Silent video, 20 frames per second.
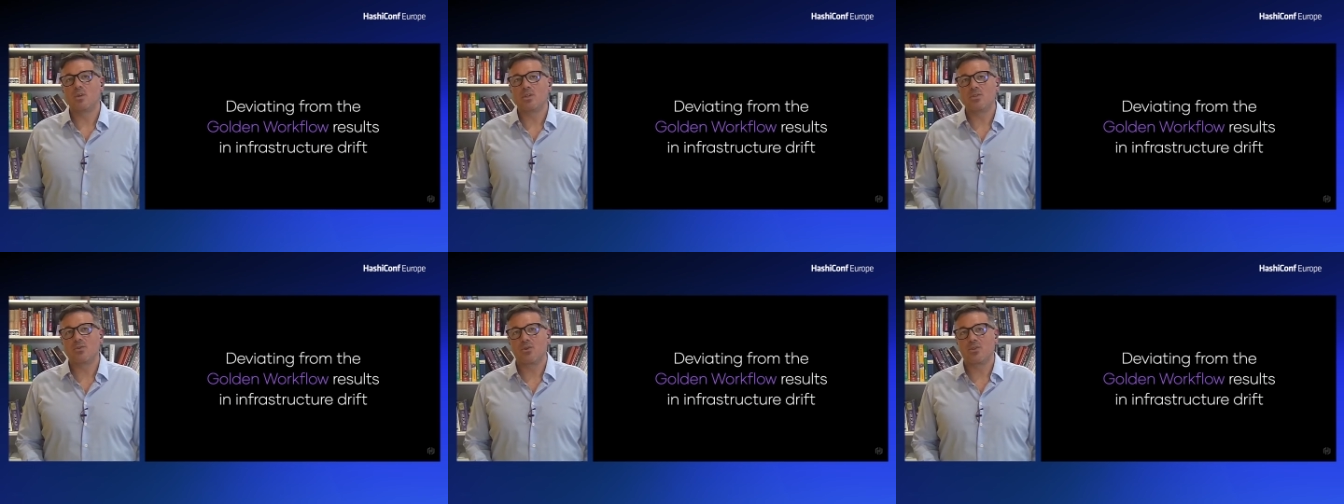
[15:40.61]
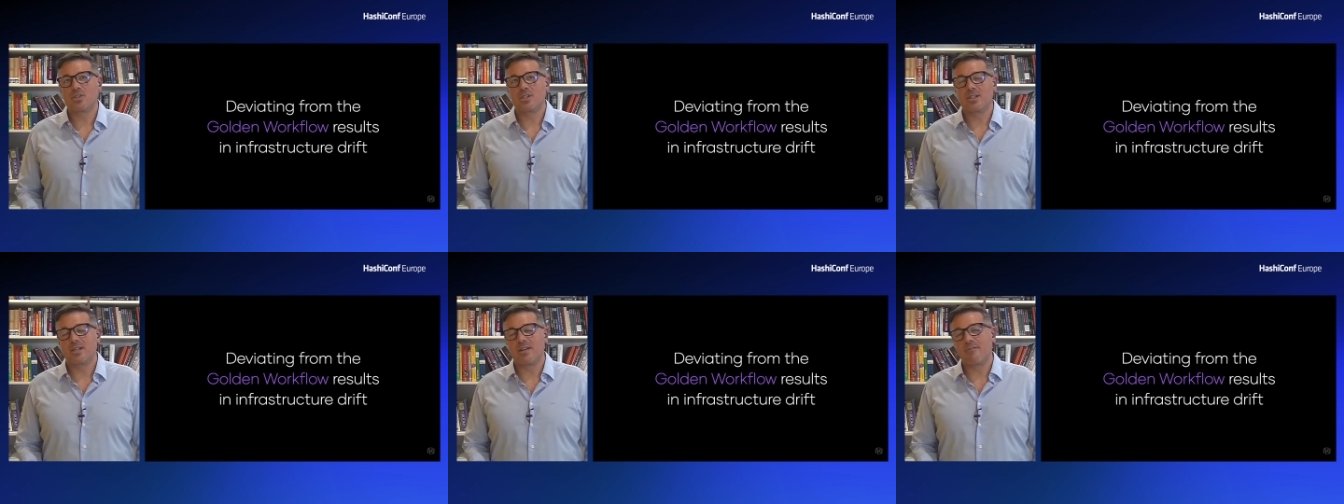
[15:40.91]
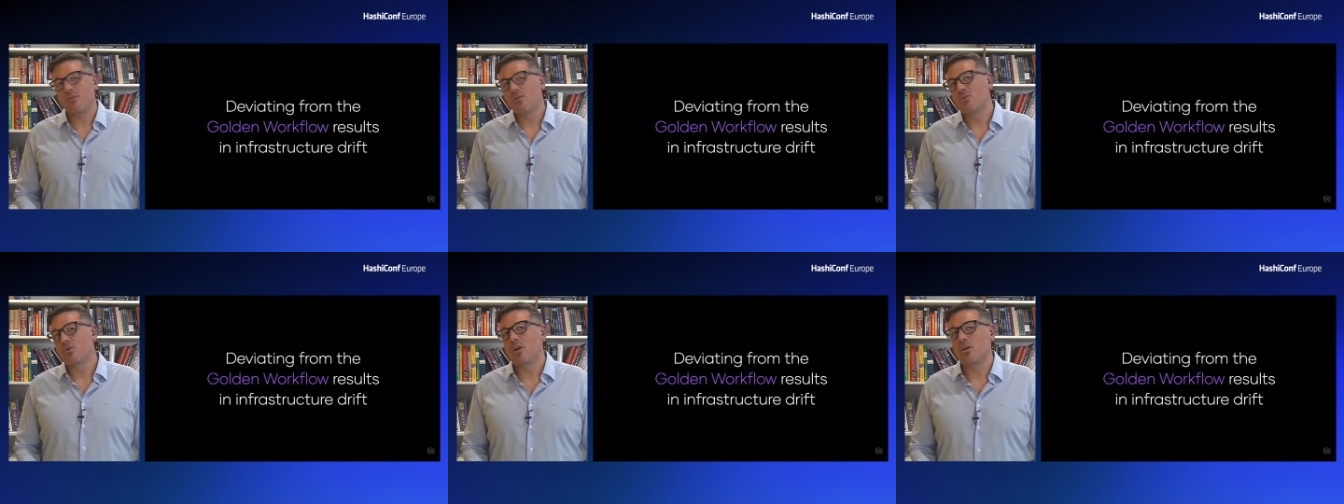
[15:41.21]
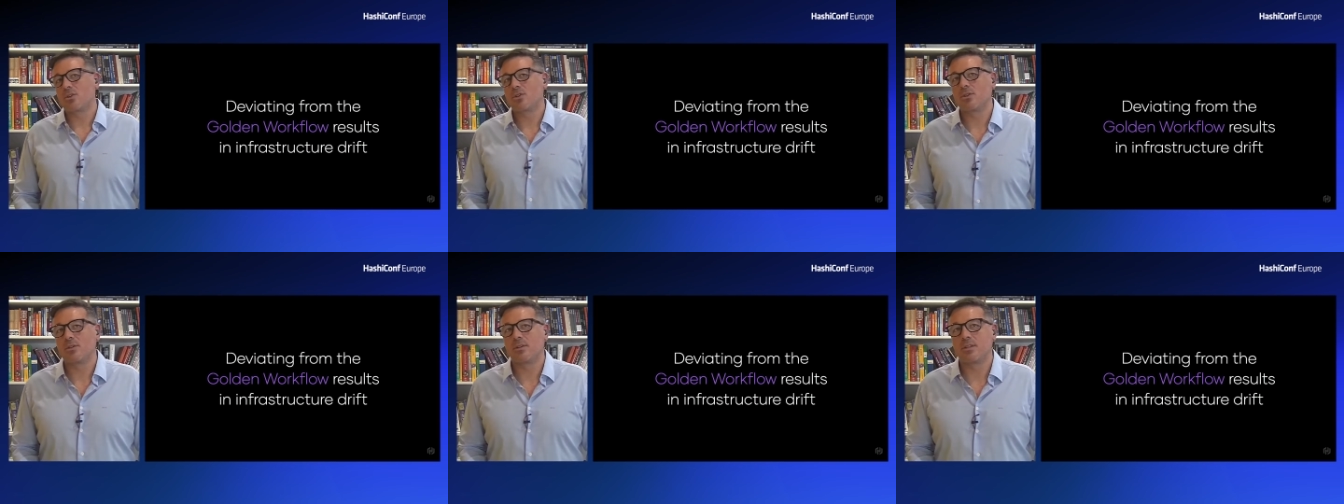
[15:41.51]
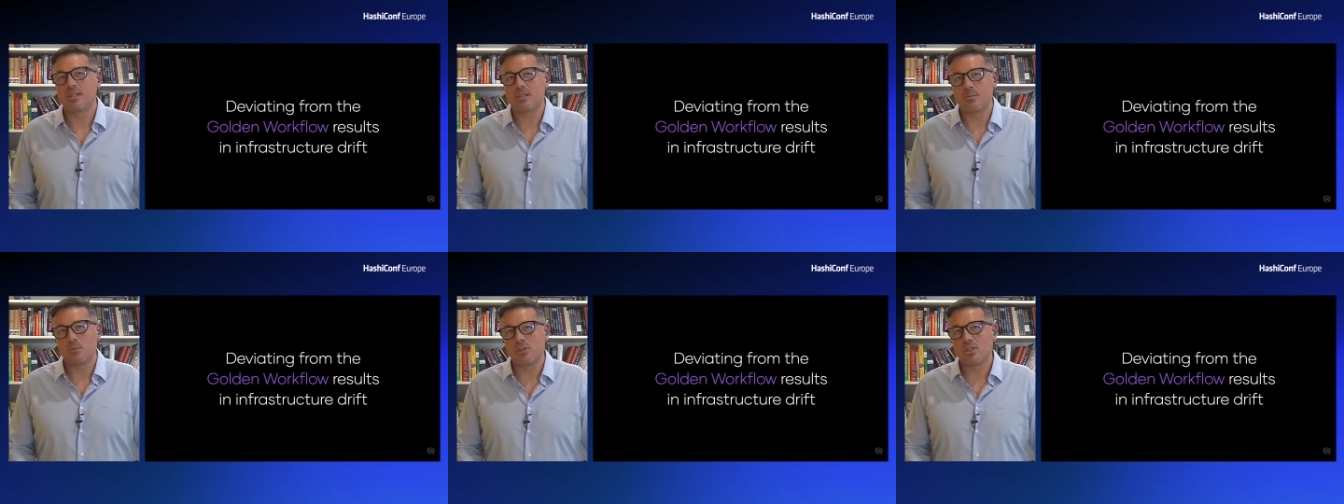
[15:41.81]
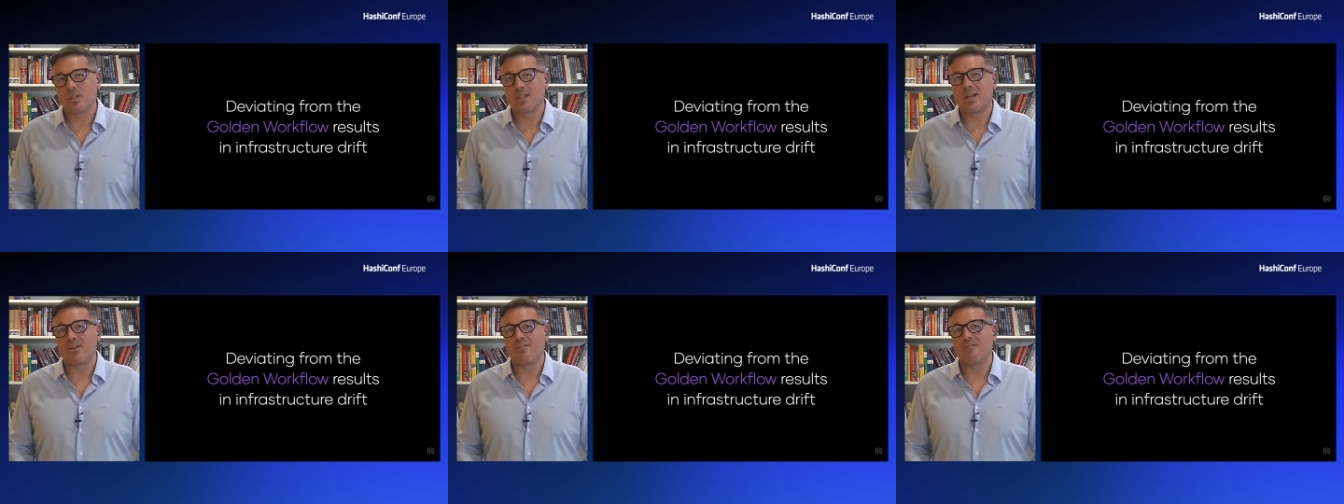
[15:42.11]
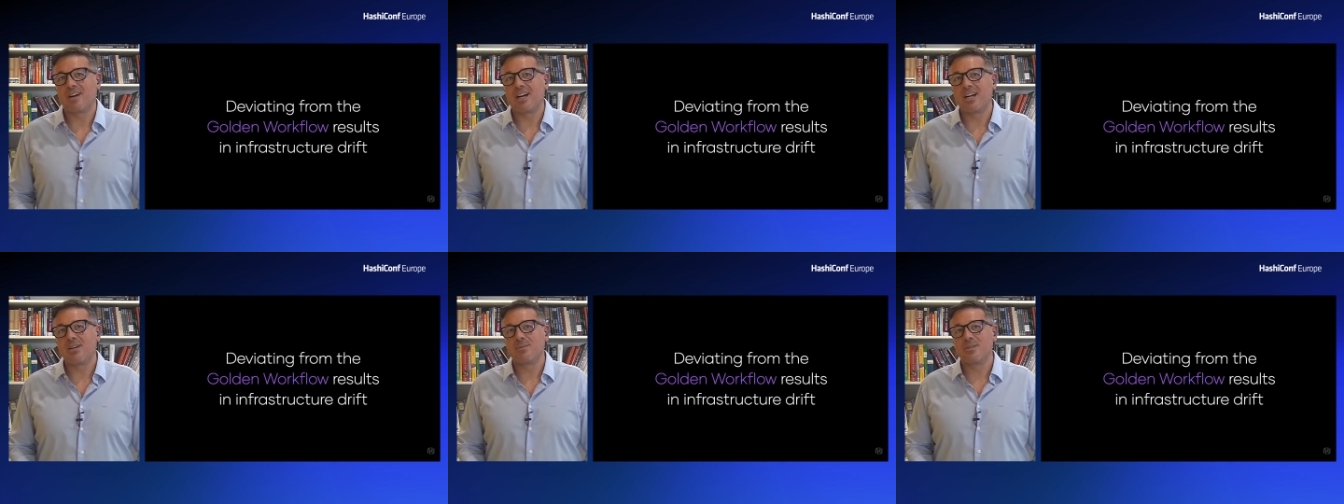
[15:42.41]
resources and infrastructure, these multi-cloud
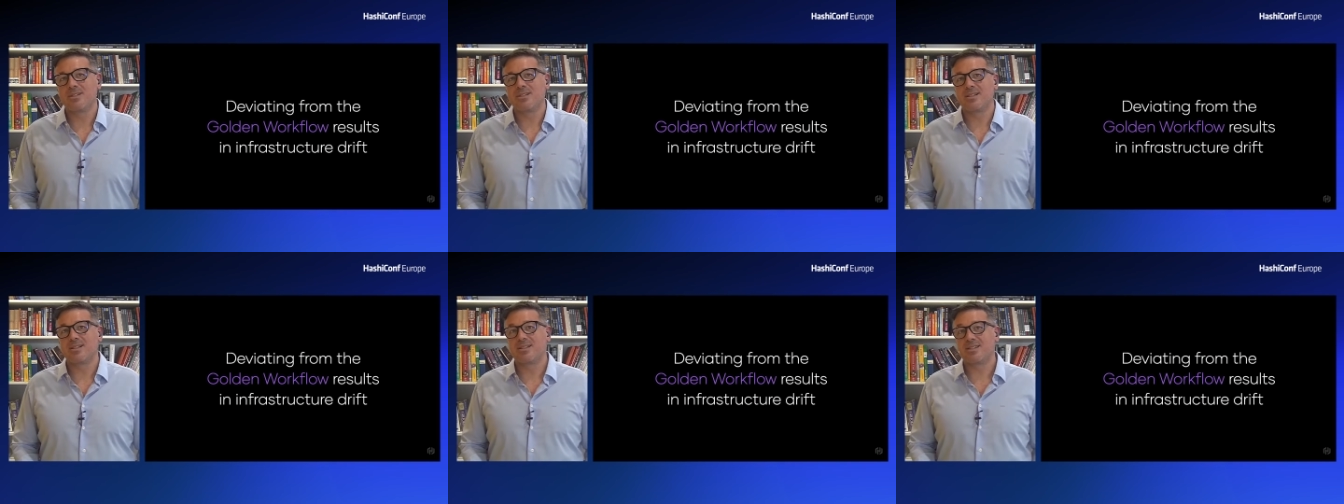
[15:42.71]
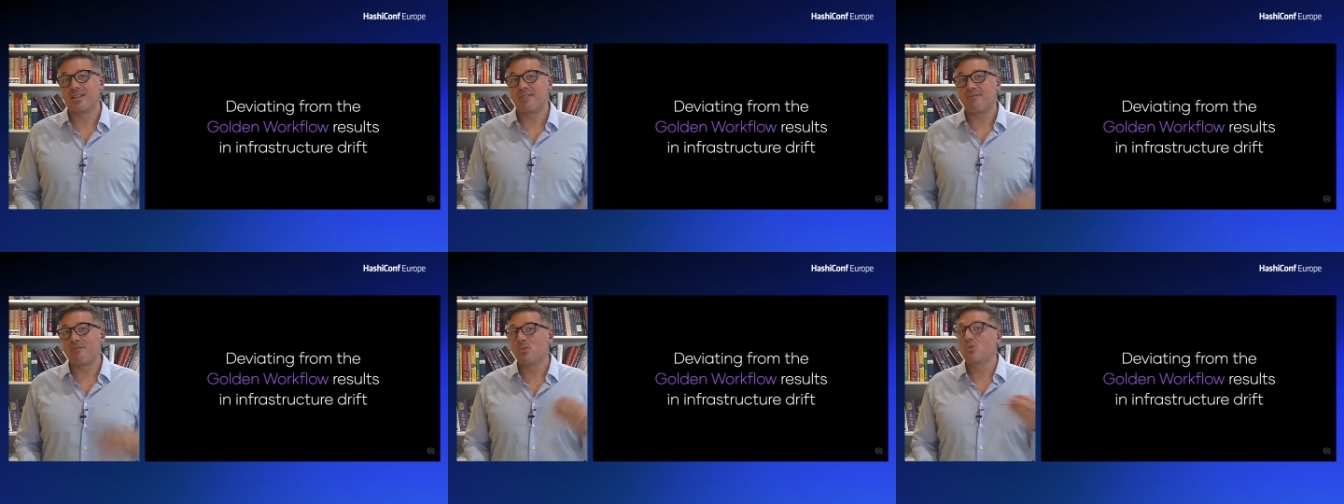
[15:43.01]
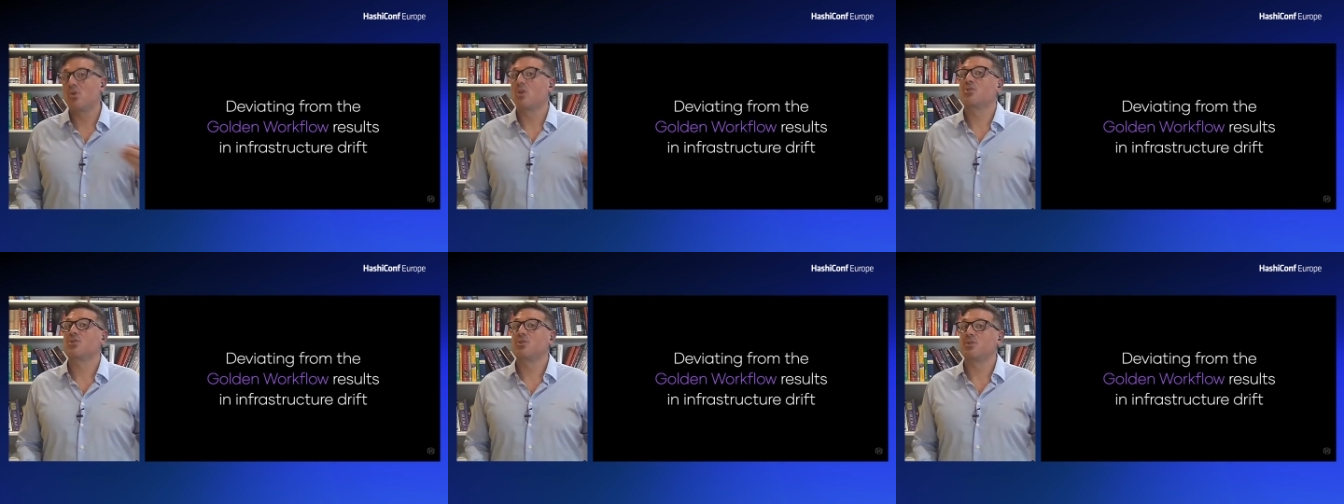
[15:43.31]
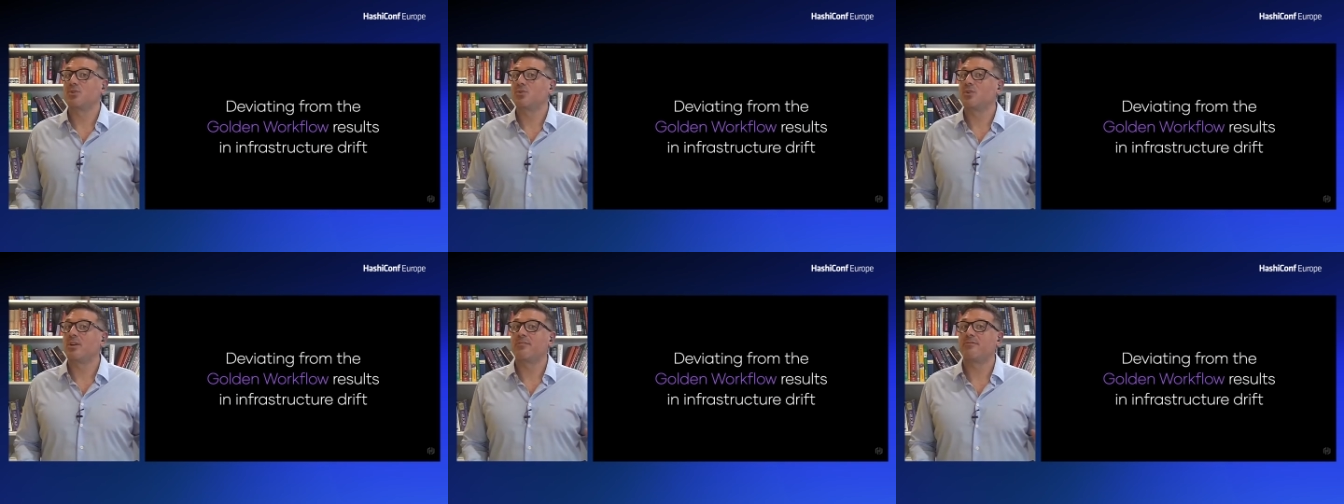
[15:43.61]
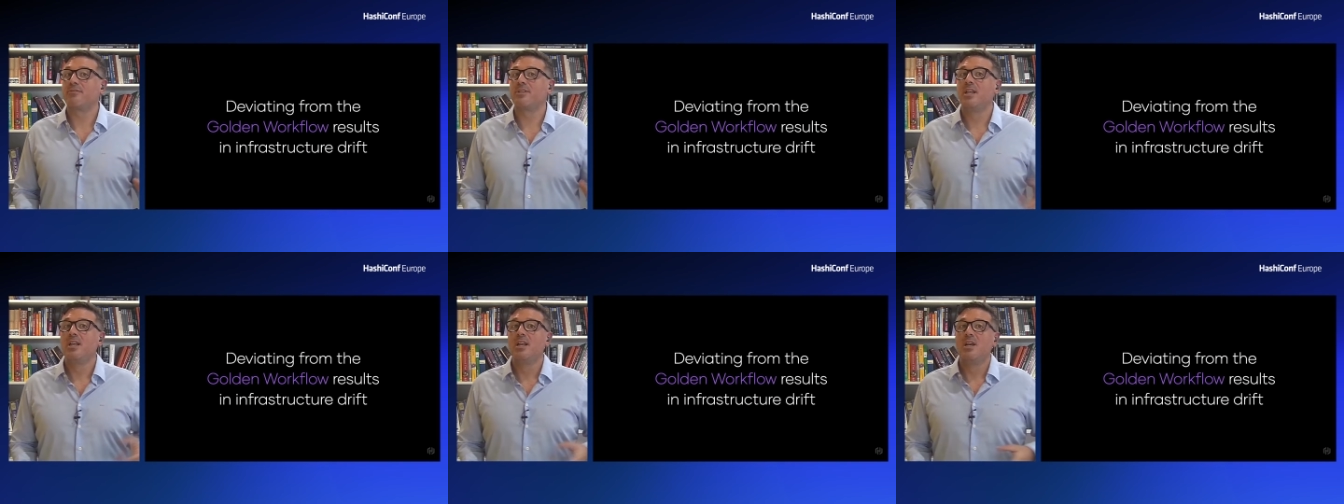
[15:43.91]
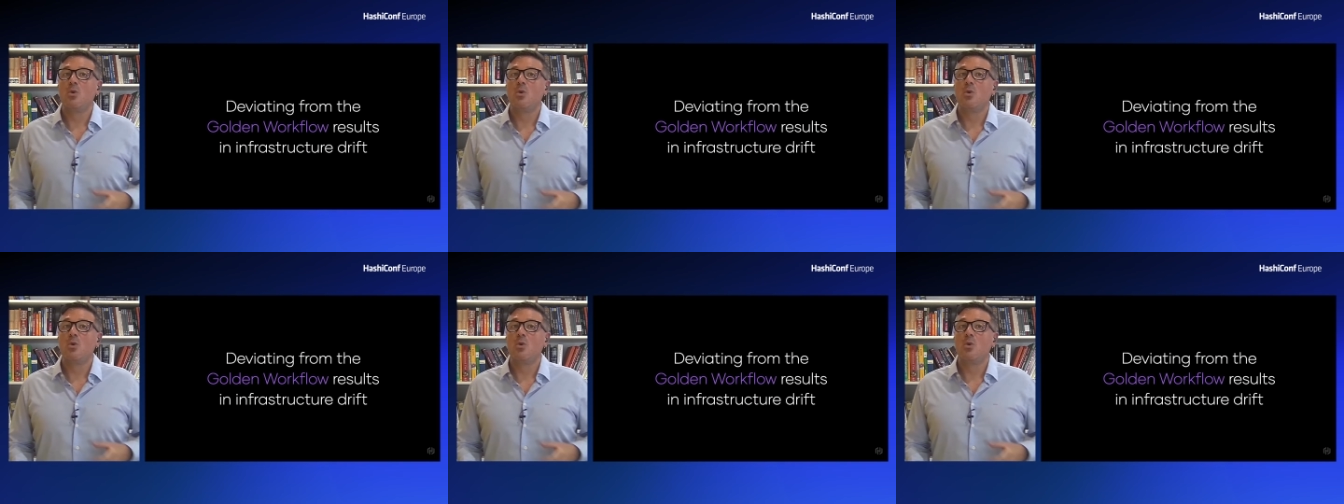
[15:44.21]
environments, is infrastructure drift.